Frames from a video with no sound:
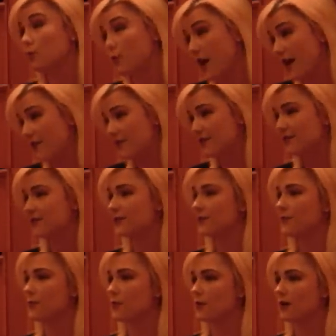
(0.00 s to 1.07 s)
writers,
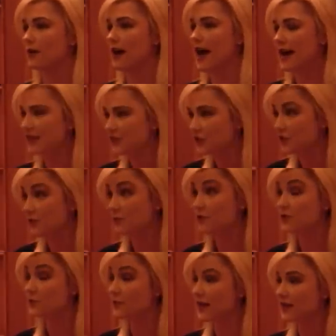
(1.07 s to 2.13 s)
for actors, for
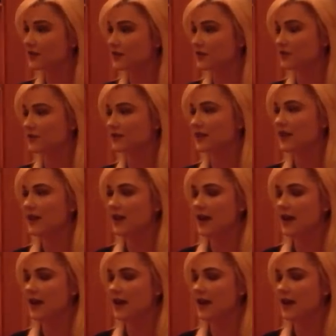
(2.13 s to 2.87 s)
directors,